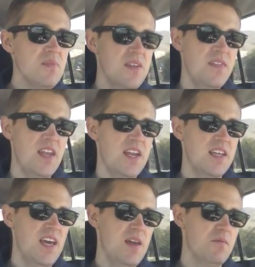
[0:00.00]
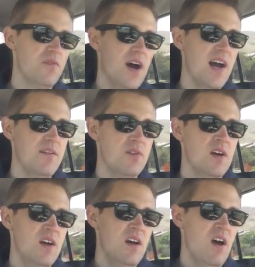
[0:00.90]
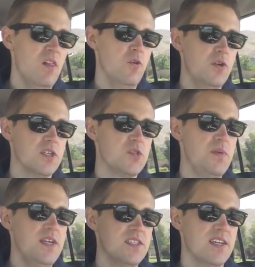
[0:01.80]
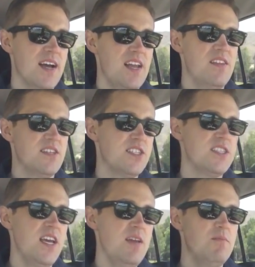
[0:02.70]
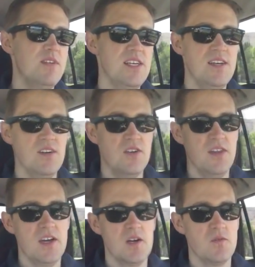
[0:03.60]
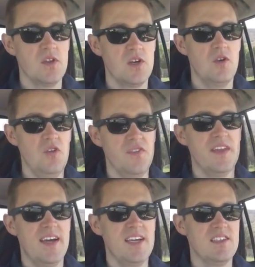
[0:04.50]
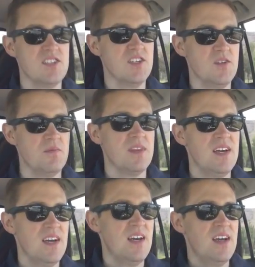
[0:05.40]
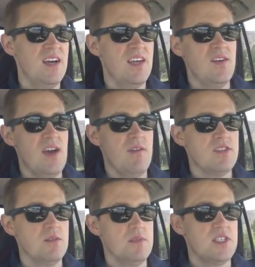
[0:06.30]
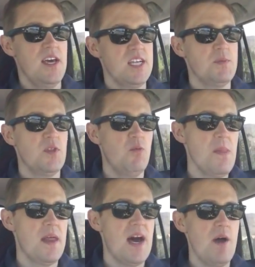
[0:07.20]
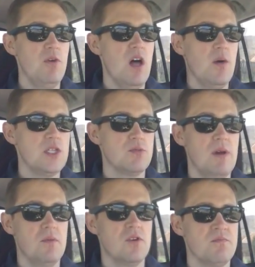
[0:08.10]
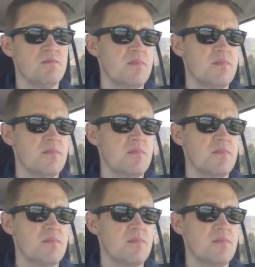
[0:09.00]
And then in Game 5, Lucas Spiza, kind of the same deal there for the Golden Knights. So you have some mistakes. But the one that I will always remember